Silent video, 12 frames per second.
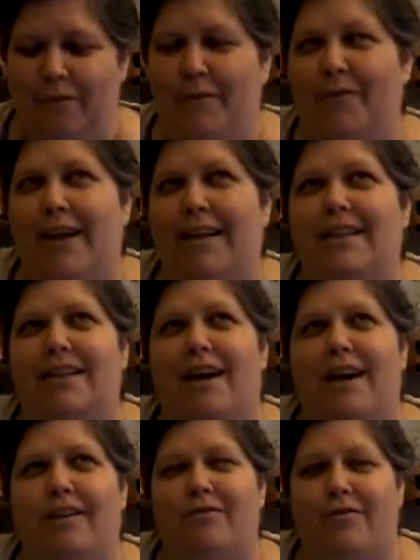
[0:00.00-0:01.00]
We went
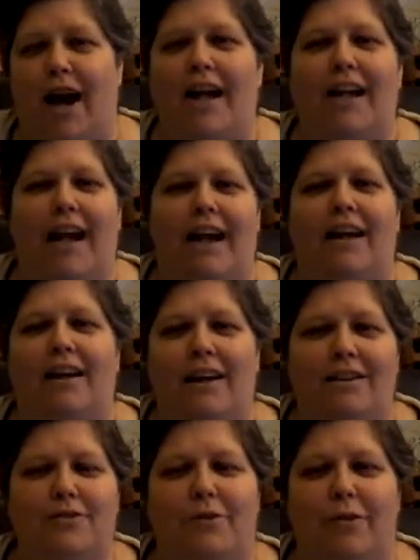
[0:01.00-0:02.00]
on Friday
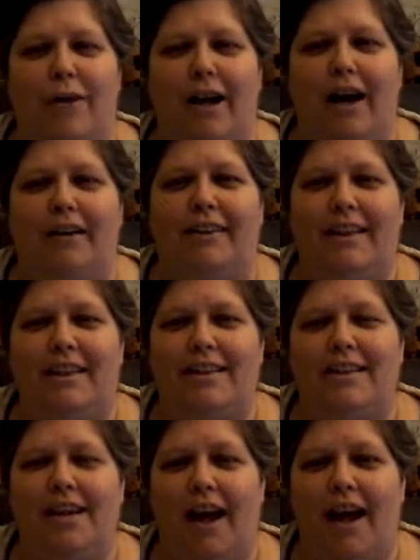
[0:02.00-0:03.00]
is when we got these.